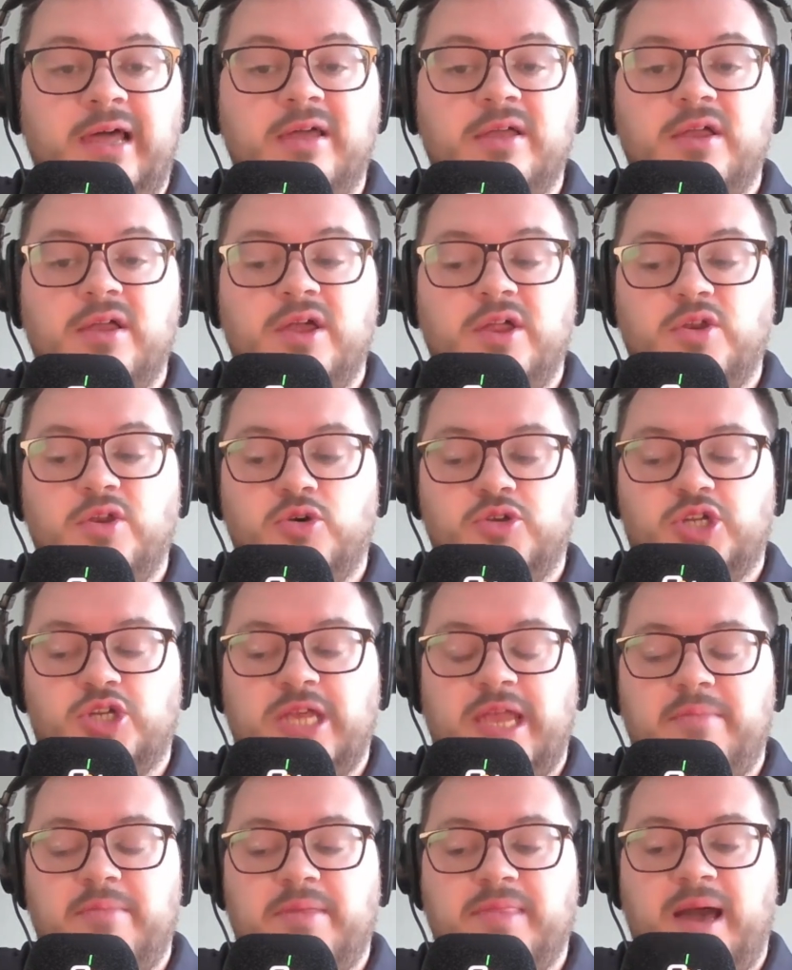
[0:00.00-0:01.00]
No shame in
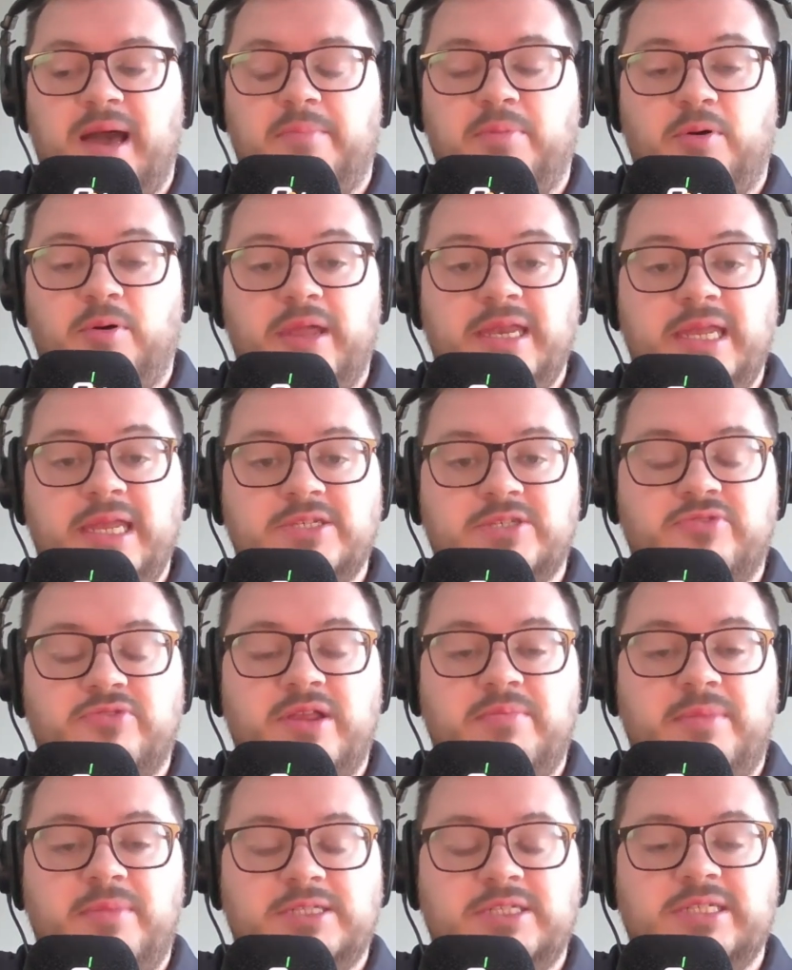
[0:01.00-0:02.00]
that. But in his 3
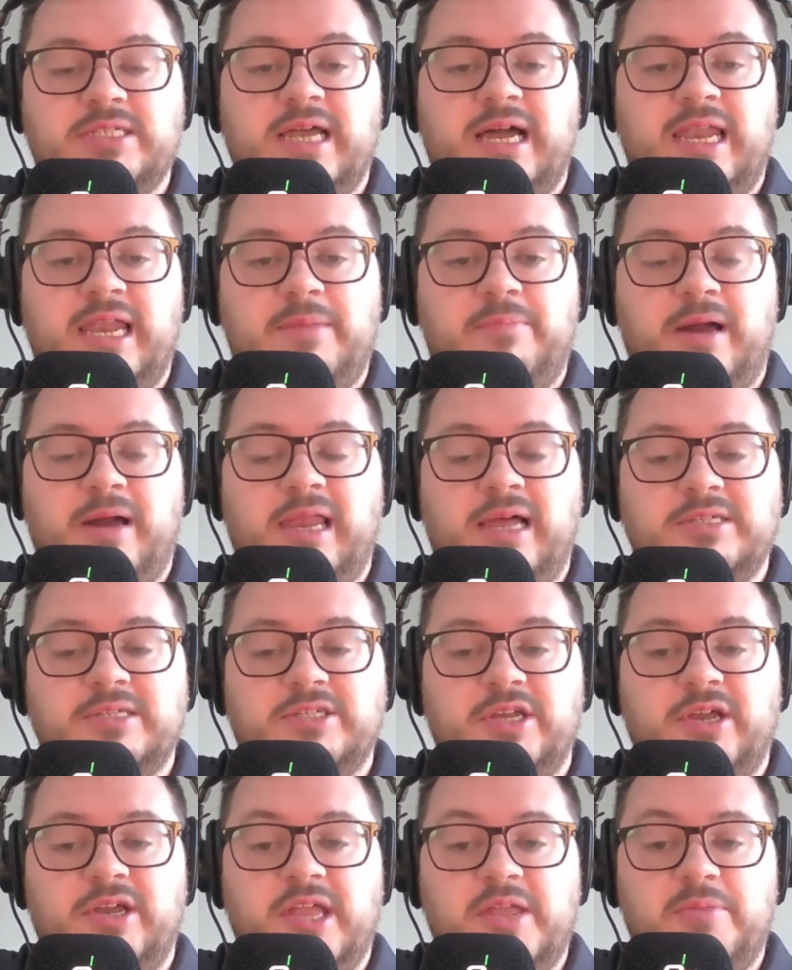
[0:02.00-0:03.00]
matches at Ali Pali last year,
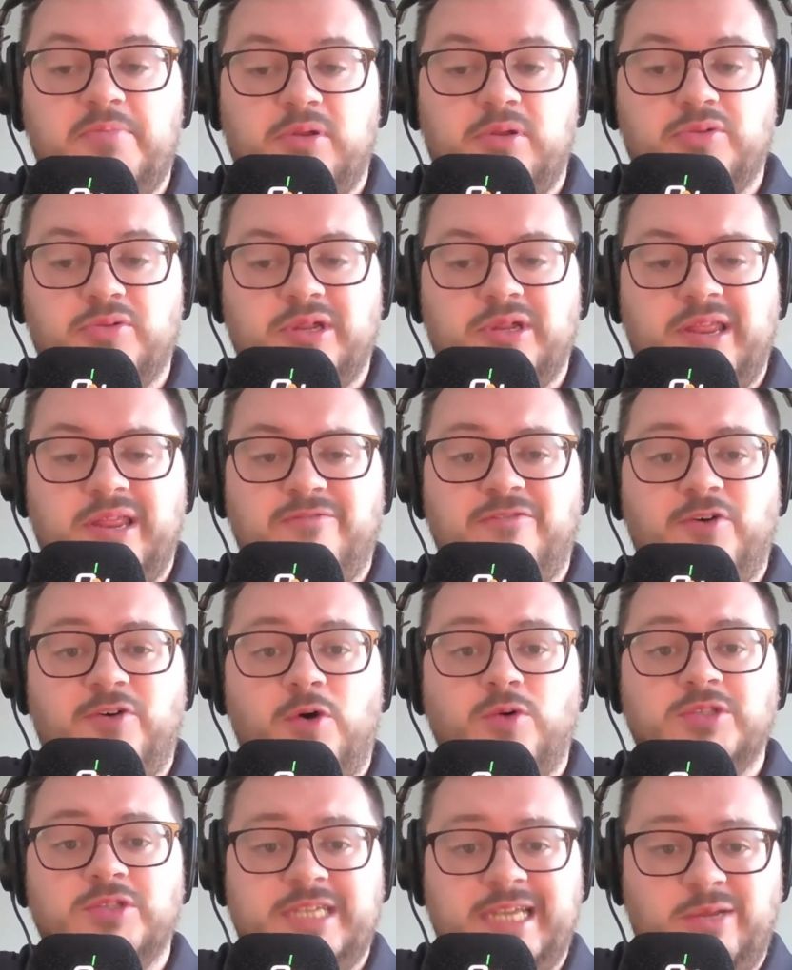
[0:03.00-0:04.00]
he plundered in
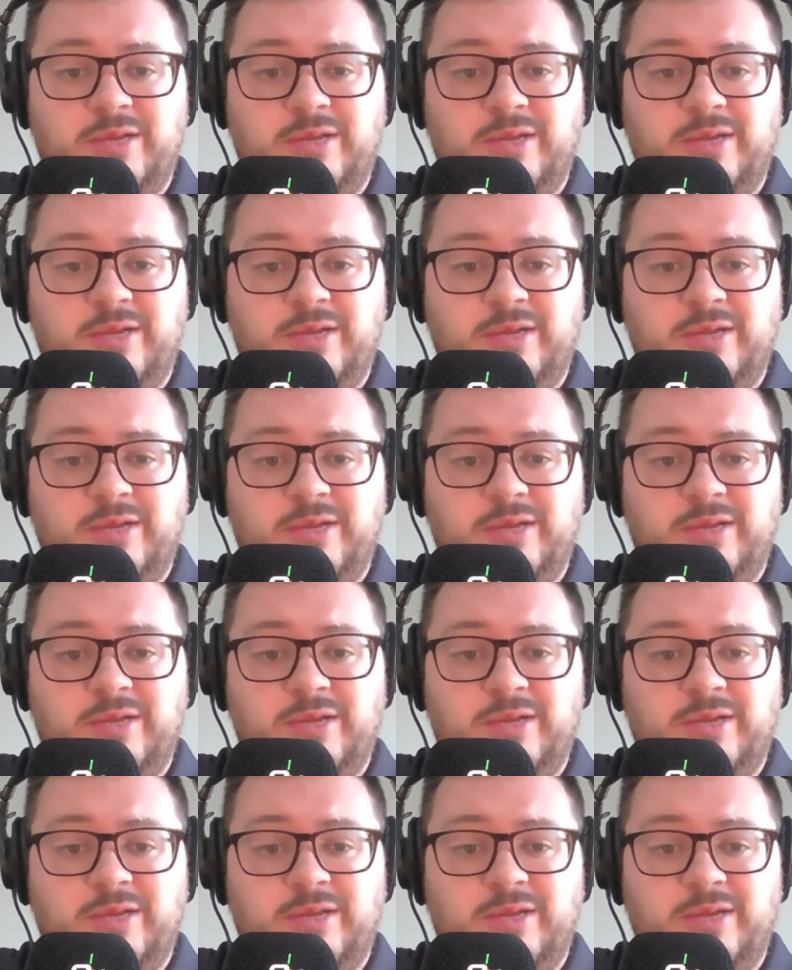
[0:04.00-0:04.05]
14